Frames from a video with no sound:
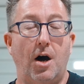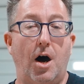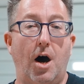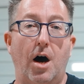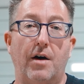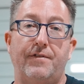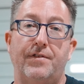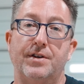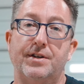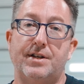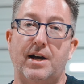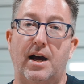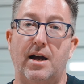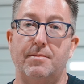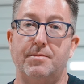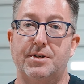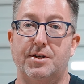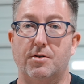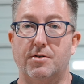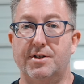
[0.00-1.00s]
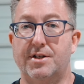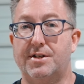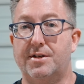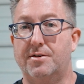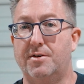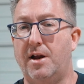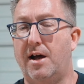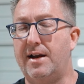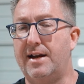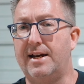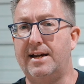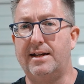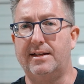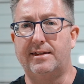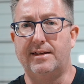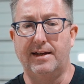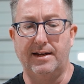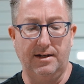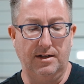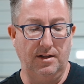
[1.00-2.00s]
Oftentimes there's not
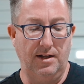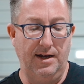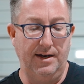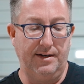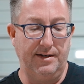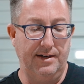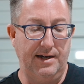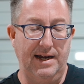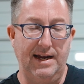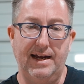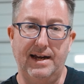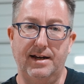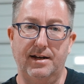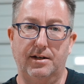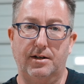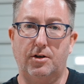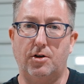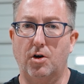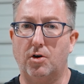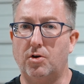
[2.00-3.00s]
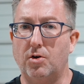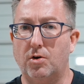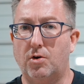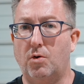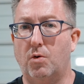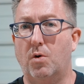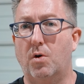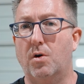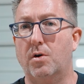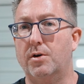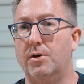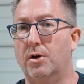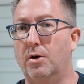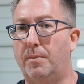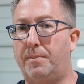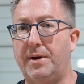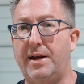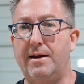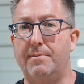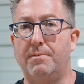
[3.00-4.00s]
anything like a coco coir or a
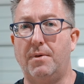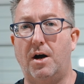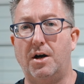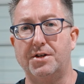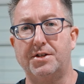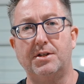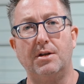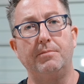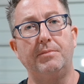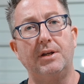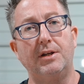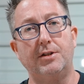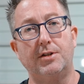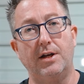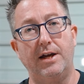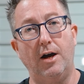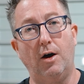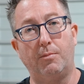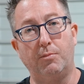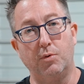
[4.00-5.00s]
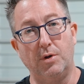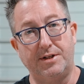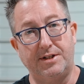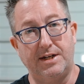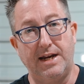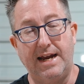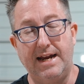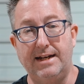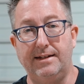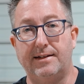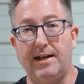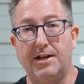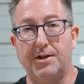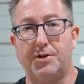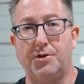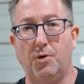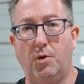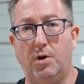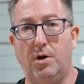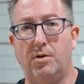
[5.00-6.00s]
peat moss, something to help retain that
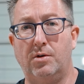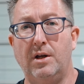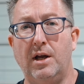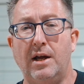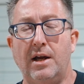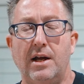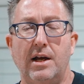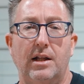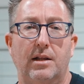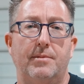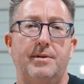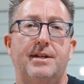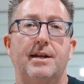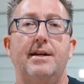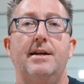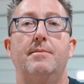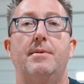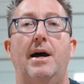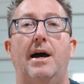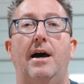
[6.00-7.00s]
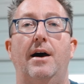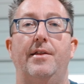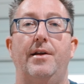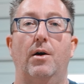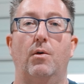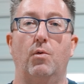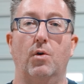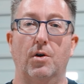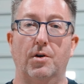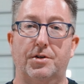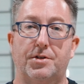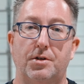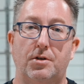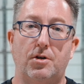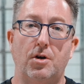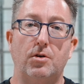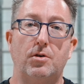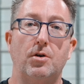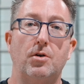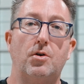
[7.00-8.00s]
soil. Let me tell you about how that works.
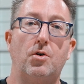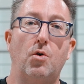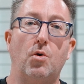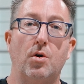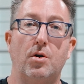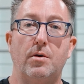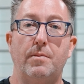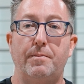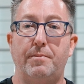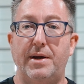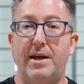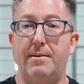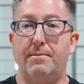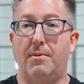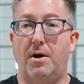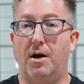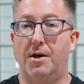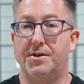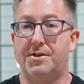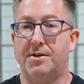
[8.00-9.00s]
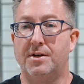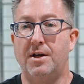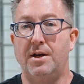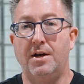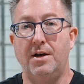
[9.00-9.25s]
Coco coir, peat moss,